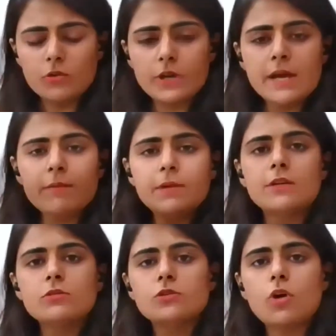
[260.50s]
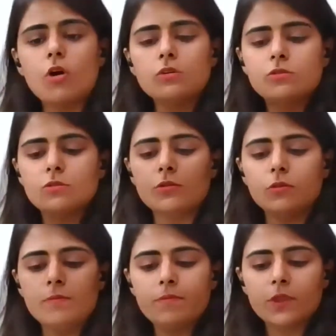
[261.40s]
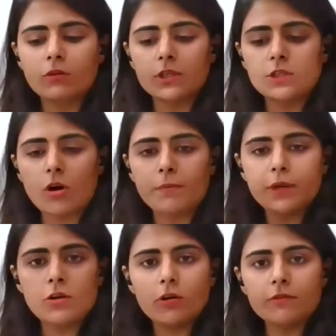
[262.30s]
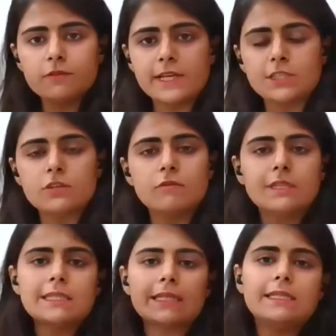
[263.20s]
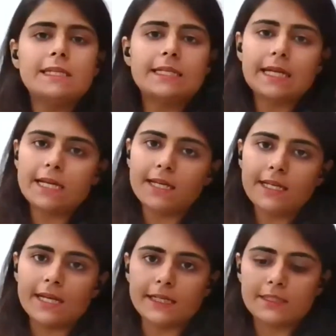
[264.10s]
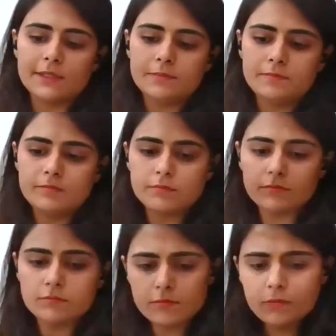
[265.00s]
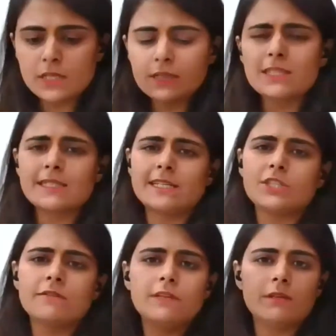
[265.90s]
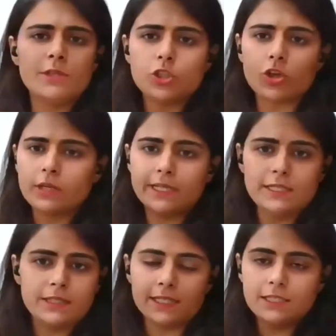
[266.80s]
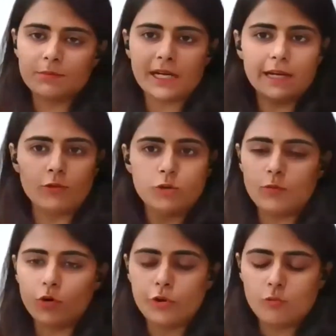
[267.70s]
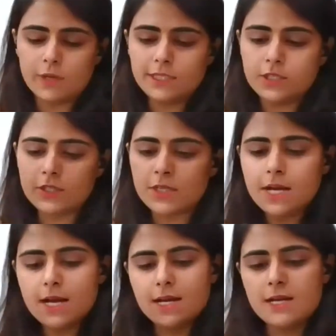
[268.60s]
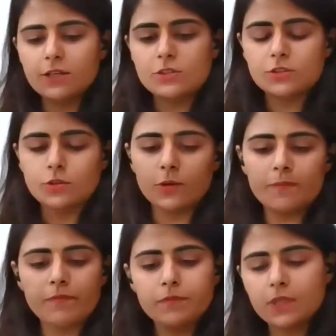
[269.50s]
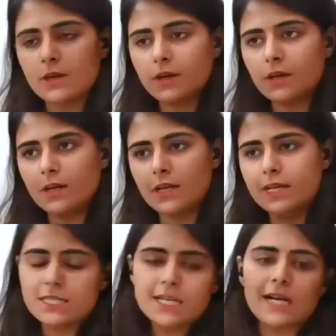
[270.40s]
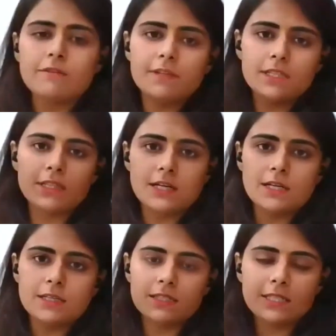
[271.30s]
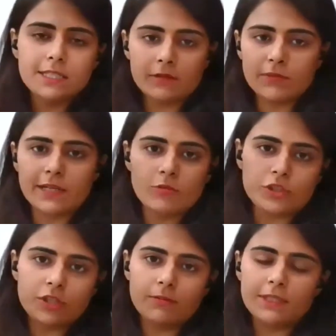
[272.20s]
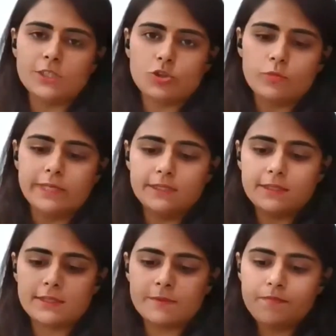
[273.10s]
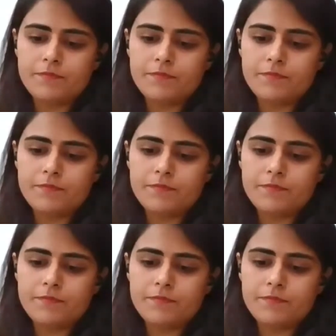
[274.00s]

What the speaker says: Today, I'm here to talk to you on the topic of Section 138 NI Act. The session will be short and crisp. I won't bore you much. So let's start with the term negotiable instruments.